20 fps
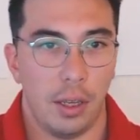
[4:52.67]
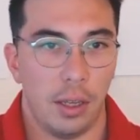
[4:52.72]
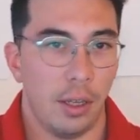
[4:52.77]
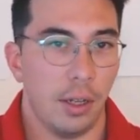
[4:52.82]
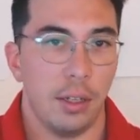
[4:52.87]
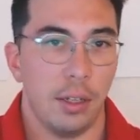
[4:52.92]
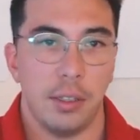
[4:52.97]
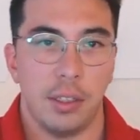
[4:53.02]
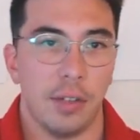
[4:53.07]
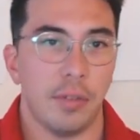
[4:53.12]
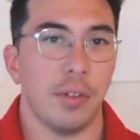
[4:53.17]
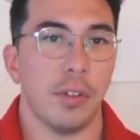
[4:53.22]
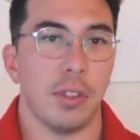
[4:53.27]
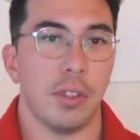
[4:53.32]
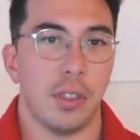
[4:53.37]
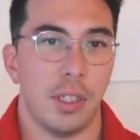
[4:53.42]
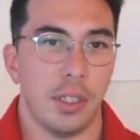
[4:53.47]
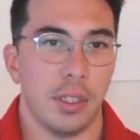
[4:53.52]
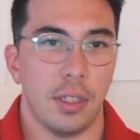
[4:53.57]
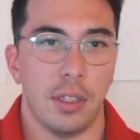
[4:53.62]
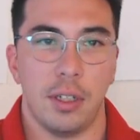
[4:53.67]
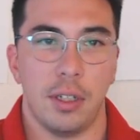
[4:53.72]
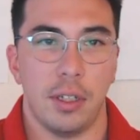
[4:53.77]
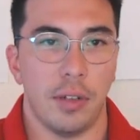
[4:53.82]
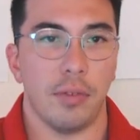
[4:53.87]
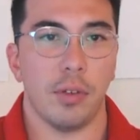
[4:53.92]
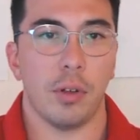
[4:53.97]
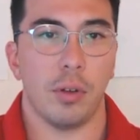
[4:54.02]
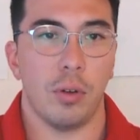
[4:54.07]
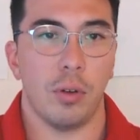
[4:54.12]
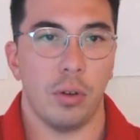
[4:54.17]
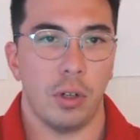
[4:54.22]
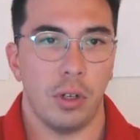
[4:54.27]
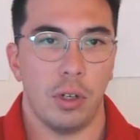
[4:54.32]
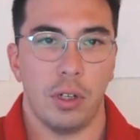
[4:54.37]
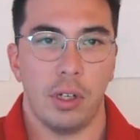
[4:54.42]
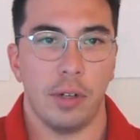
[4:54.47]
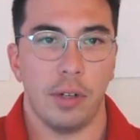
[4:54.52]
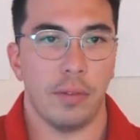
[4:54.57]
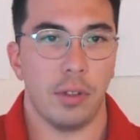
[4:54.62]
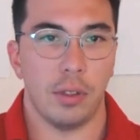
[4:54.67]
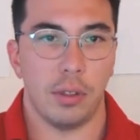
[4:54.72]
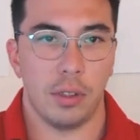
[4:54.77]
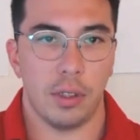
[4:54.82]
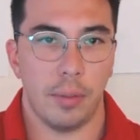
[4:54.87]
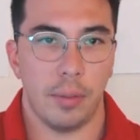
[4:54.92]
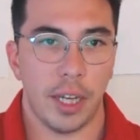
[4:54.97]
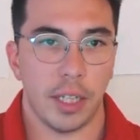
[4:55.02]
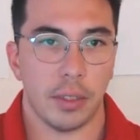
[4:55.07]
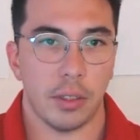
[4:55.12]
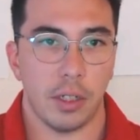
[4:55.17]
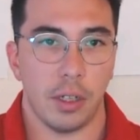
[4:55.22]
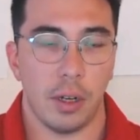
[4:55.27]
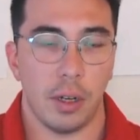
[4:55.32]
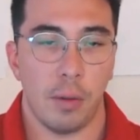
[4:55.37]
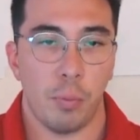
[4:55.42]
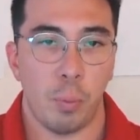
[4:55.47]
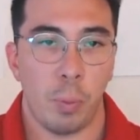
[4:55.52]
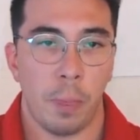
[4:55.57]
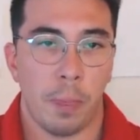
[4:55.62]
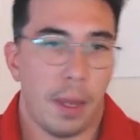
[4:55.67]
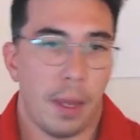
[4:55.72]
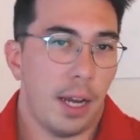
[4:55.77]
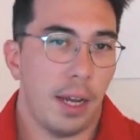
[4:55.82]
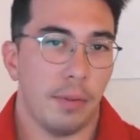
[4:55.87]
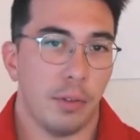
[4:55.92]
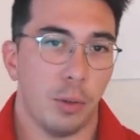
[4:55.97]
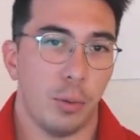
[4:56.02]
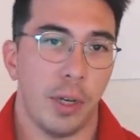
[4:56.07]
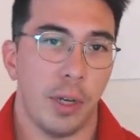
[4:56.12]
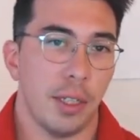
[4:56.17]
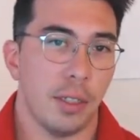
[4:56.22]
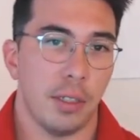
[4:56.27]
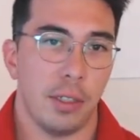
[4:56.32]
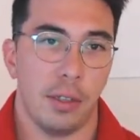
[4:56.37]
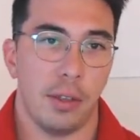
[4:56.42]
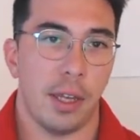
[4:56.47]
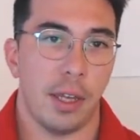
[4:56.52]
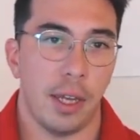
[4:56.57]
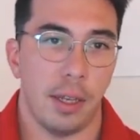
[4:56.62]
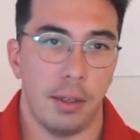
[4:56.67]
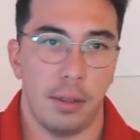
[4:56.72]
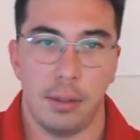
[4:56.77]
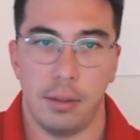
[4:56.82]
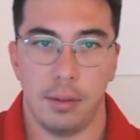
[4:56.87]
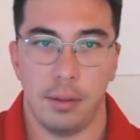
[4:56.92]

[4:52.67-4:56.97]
in a different season, a different quarter, a different semester, I have to wait until that,